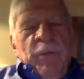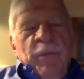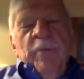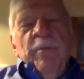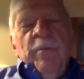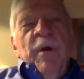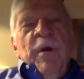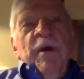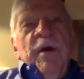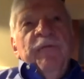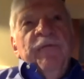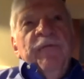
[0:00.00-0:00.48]

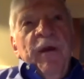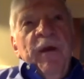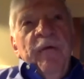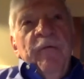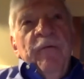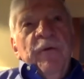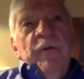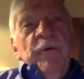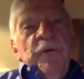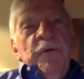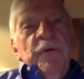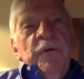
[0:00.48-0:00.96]
my
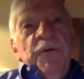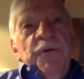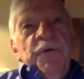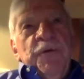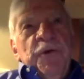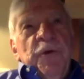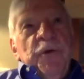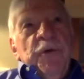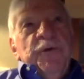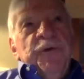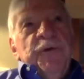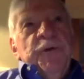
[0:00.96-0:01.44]
favorite New
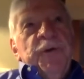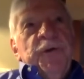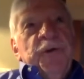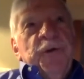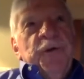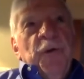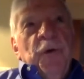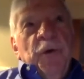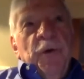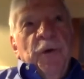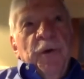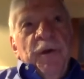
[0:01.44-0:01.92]
Jersey
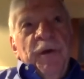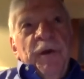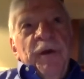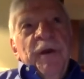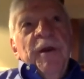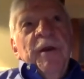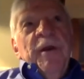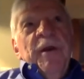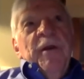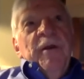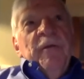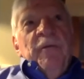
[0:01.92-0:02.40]
story
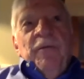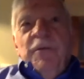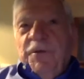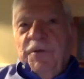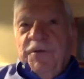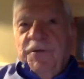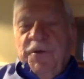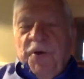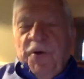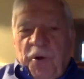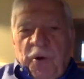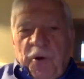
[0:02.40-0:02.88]

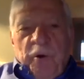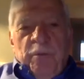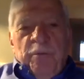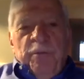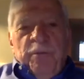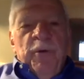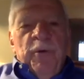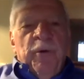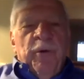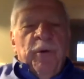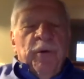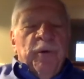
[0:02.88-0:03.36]
was
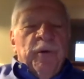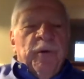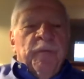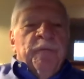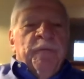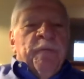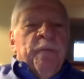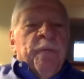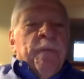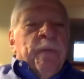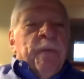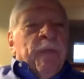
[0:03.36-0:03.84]
Herb Bueller
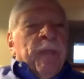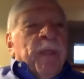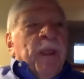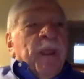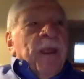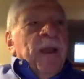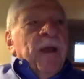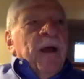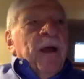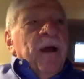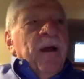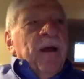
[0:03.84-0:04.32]

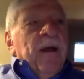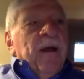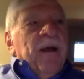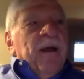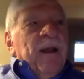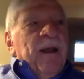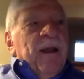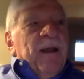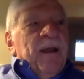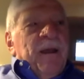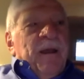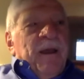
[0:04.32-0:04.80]
uh,
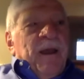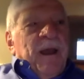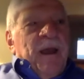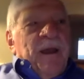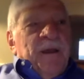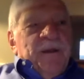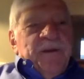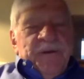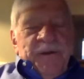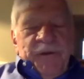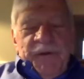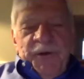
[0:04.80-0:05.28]

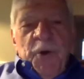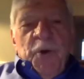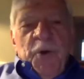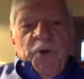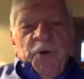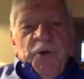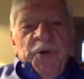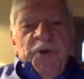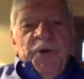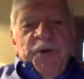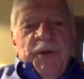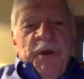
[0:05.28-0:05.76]
as a
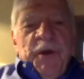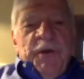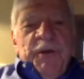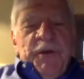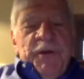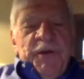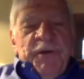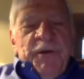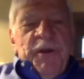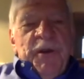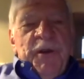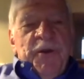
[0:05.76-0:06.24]
social
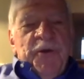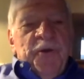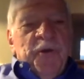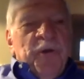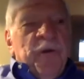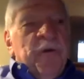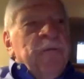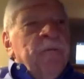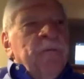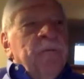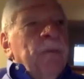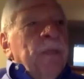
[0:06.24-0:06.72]
studies
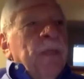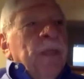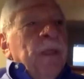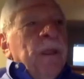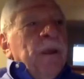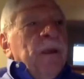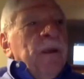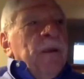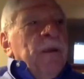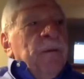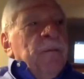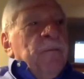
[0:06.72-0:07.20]
teacher.
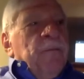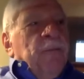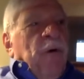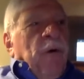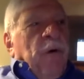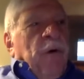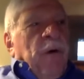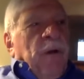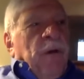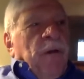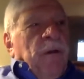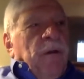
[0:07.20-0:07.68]

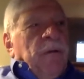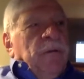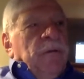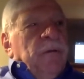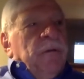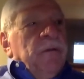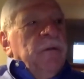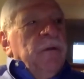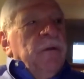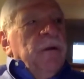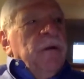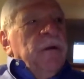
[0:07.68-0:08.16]
Paul
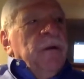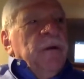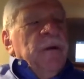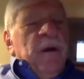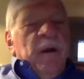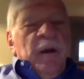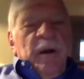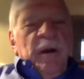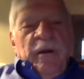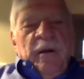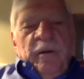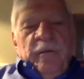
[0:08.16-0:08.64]

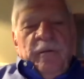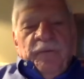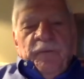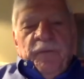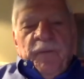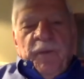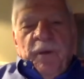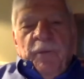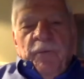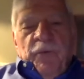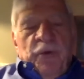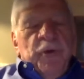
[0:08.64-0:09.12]
uh,
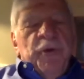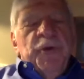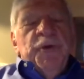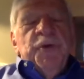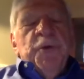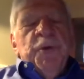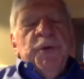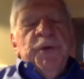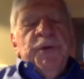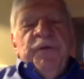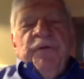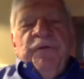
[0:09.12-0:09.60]

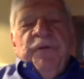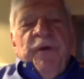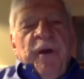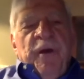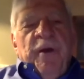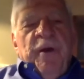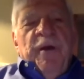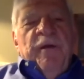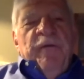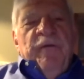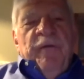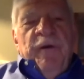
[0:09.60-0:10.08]
Bruce was
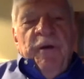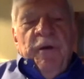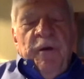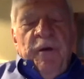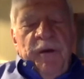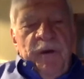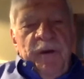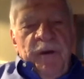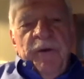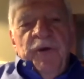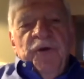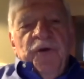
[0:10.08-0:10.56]
very,
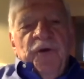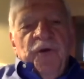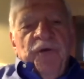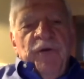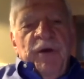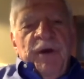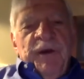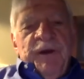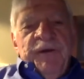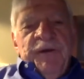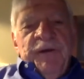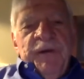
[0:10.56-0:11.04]
very
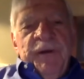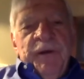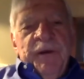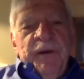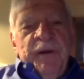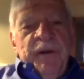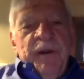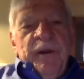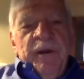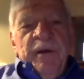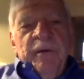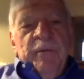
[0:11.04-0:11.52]
interested
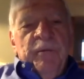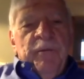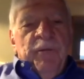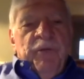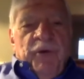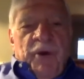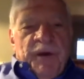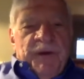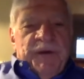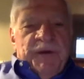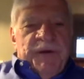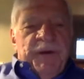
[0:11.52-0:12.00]
in
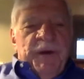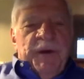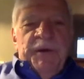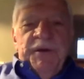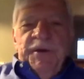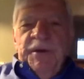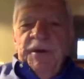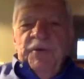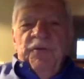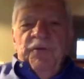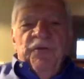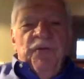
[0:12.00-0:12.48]

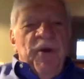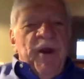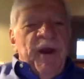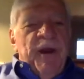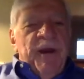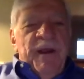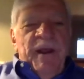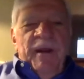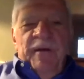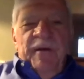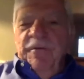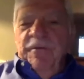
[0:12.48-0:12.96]
presidents. He'd
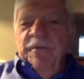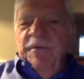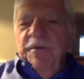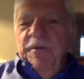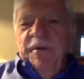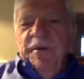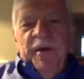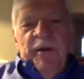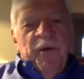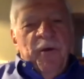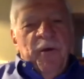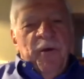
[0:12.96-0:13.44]
read
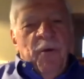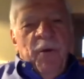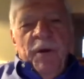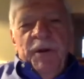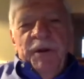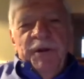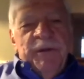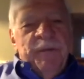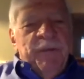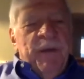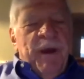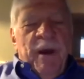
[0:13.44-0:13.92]
everything there
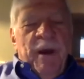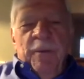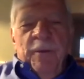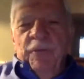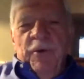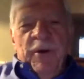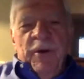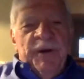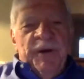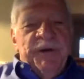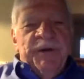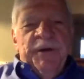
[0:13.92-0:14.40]
was about
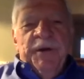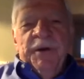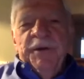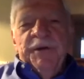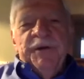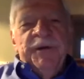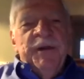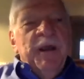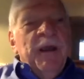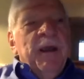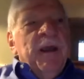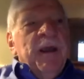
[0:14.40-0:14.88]

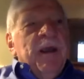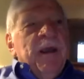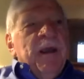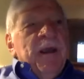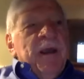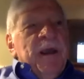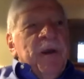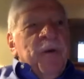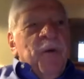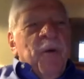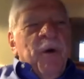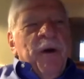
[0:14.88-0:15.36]
presidents.
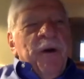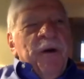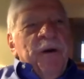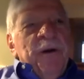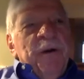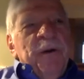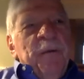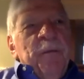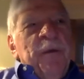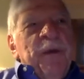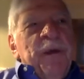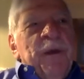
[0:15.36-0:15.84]
He
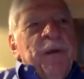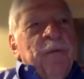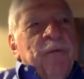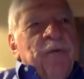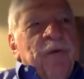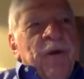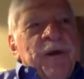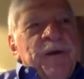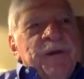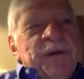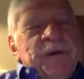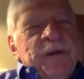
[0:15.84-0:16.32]
wanted to be a
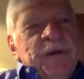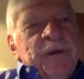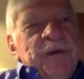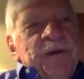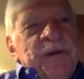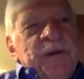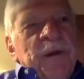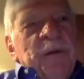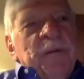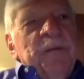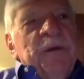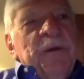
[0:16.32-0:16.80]

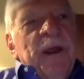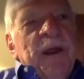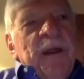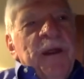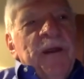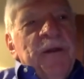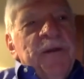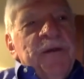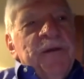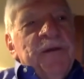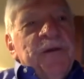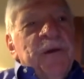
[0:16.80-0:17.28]
president
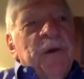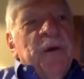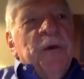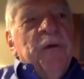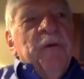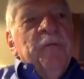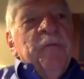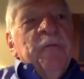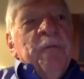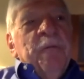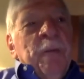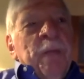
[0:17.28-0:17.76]
someday. And
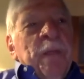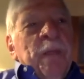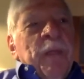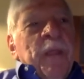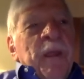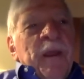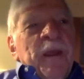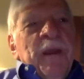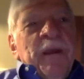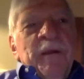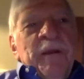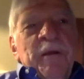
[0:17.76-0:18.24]
so,
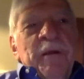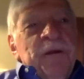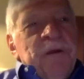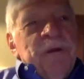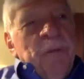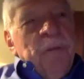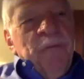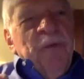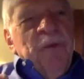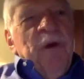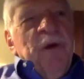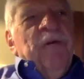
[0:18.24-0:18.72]
and here's
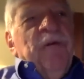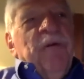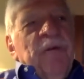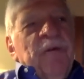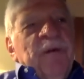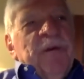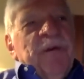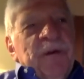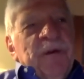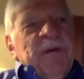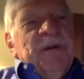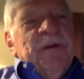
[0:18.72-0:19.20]
a
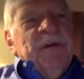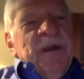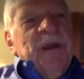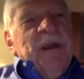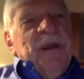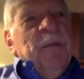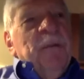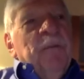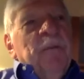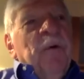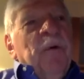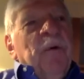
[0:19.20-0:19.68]
perfect
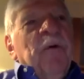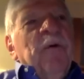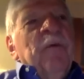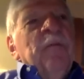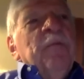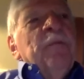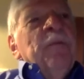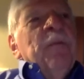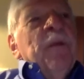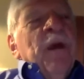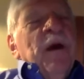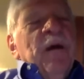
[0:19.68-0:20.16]
example
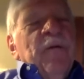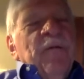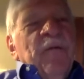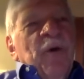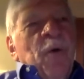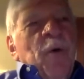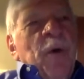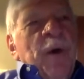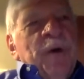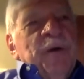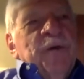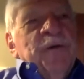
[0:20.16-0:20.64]
of a
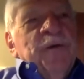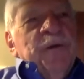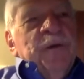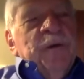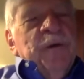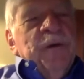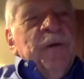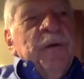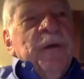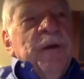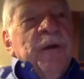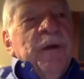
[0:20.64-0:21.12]

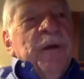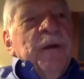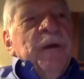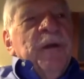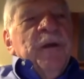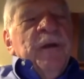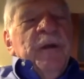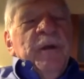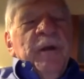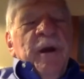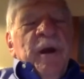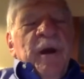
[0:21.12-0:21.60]
question.
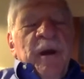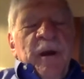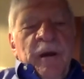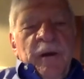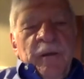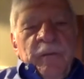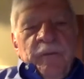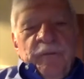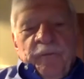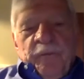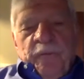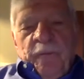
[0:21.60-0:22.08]

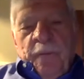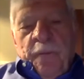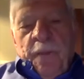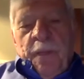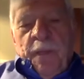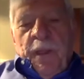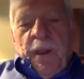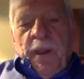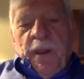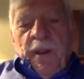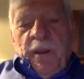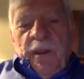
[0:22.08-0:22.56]
Um,
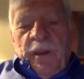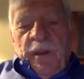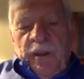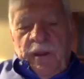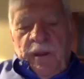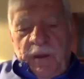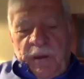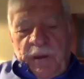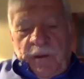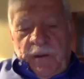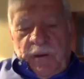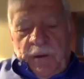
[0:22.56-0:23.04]

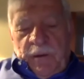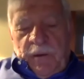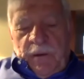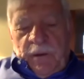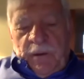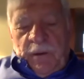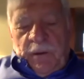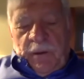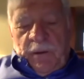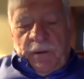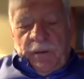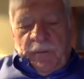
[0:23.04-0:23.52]
the
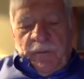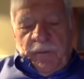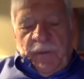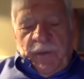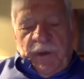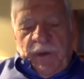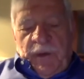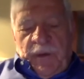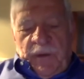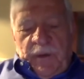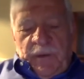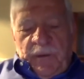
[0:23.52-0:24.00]
uh,
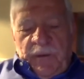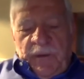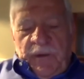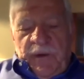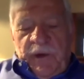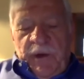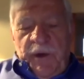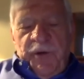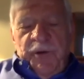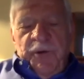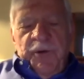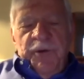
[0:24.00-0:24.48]

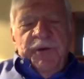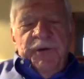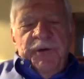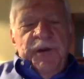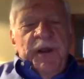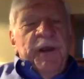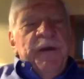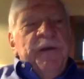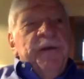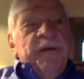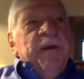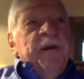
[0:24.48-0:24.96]
teacher
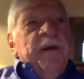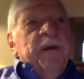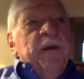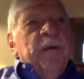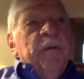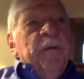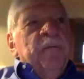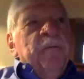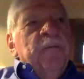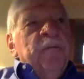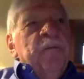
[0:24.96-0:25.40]
said to him,